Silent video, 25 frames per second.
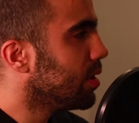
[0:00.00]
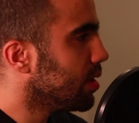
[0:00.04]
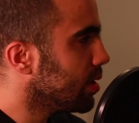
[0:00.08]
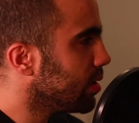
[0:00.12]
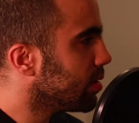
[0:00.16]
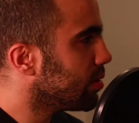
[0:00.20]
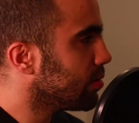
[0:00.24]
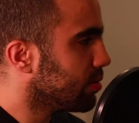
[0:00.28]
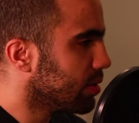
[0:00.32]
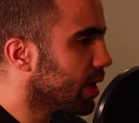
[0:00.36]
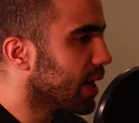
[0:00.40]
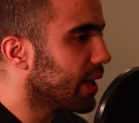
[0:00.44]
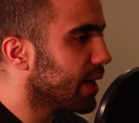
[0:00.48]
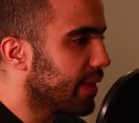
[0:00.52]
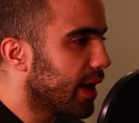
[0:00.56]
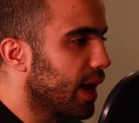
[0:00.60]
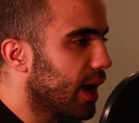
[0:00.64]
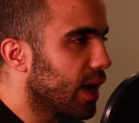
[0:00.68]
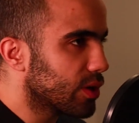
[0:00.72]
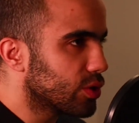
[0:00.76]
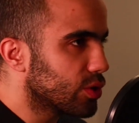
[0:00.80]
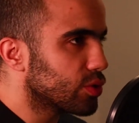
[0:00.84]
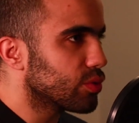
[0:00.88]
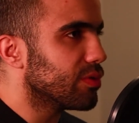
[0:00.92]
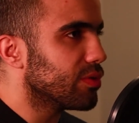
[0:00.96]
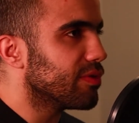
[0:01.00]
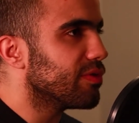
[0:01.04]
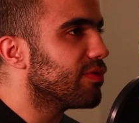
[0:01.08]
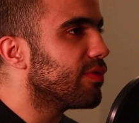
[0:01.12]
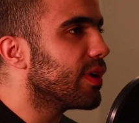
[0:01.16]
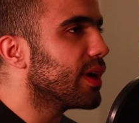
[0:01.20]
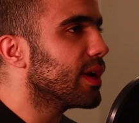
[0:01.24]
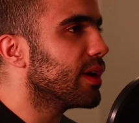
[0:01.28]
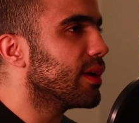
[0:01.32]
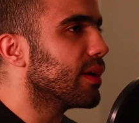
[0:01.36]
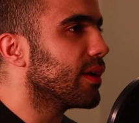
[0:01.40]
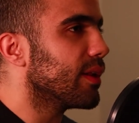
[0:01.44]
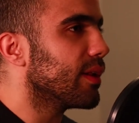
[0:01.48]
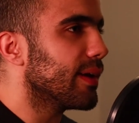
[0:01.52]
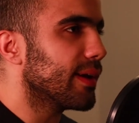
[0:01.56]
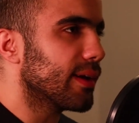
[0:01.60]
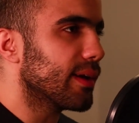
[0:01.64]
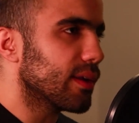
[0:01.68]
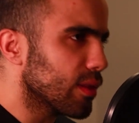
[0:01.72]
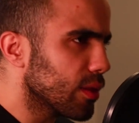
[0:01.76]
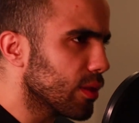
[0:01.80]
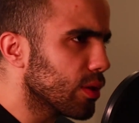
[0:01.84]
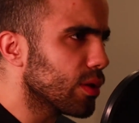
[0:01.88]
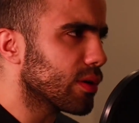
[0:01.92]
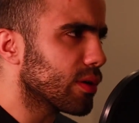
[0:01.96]
Yeah, the actual fighting, like it
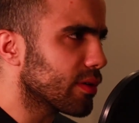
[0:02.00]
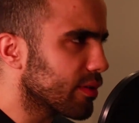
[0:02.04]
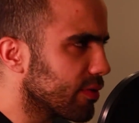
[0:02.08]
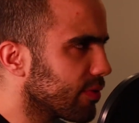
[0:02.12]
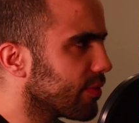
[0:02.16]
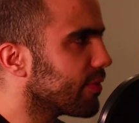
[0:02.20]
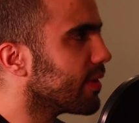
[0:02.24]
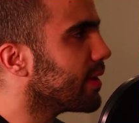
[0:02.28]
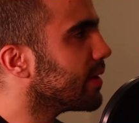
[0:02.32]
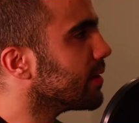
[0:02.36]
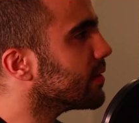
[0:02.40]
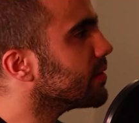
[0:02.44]
looked fake